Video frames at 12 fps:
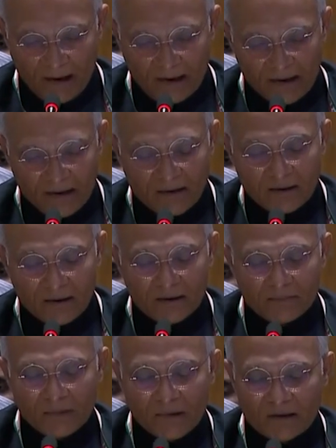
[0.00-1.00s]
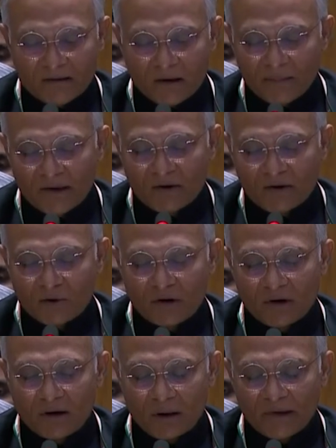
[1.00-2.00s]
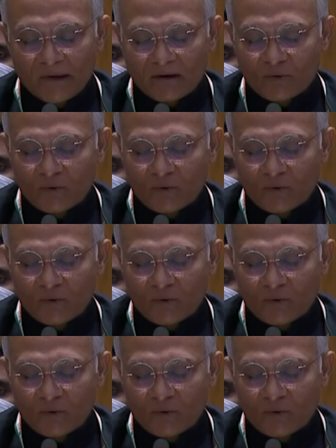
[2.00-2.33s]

India is committed to